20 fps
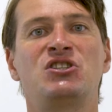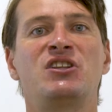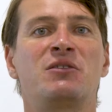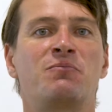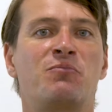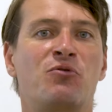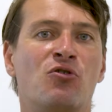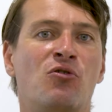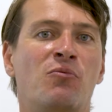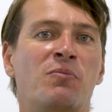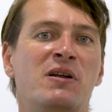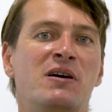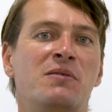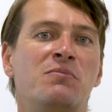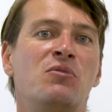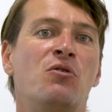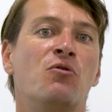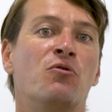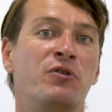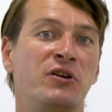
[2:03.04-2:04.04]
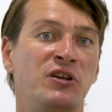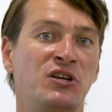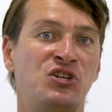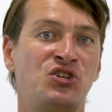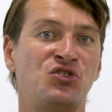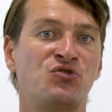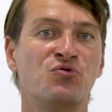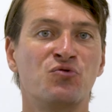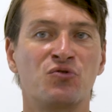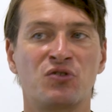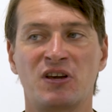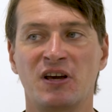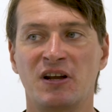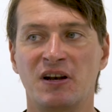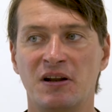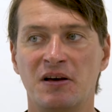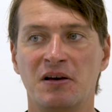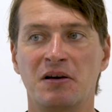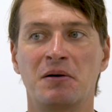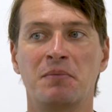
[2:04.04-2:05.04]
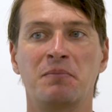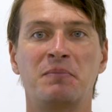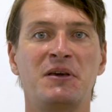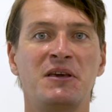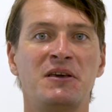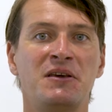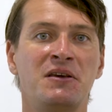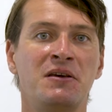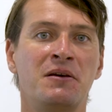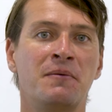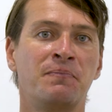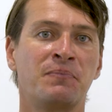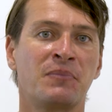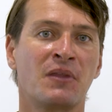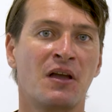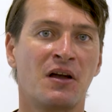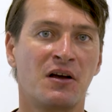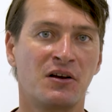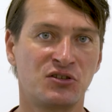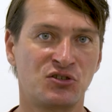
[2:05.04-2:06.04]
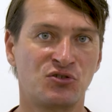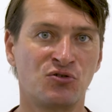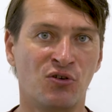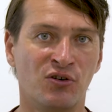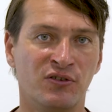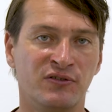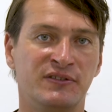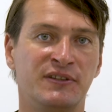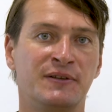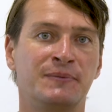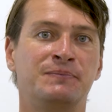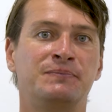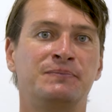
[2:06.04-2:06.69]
that problem or issue can be solved.